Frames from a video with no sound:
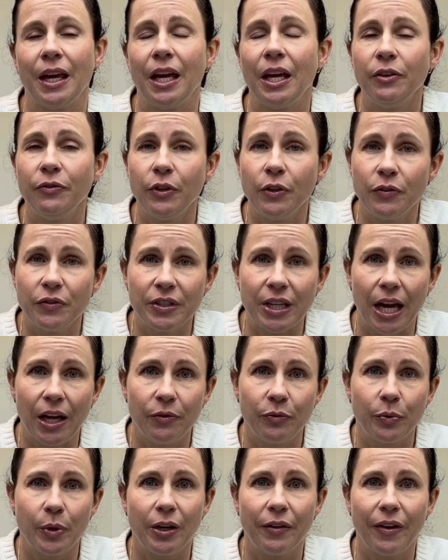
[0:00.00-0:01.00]
If you've
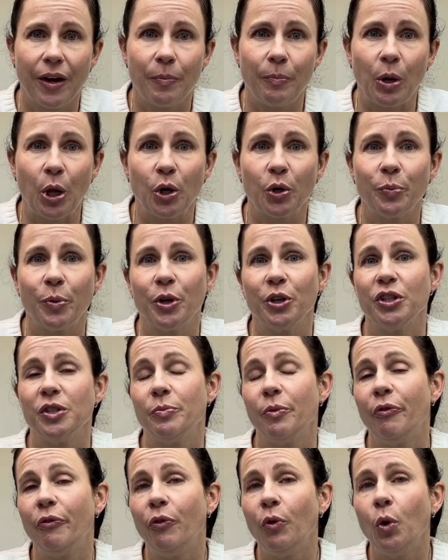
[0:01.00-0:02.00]
saved one of our blog posts
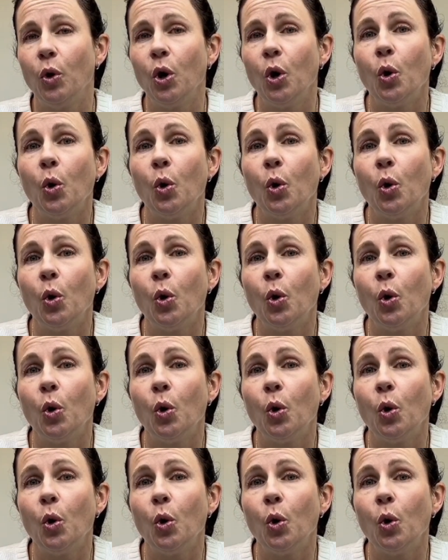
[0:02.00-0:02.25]
before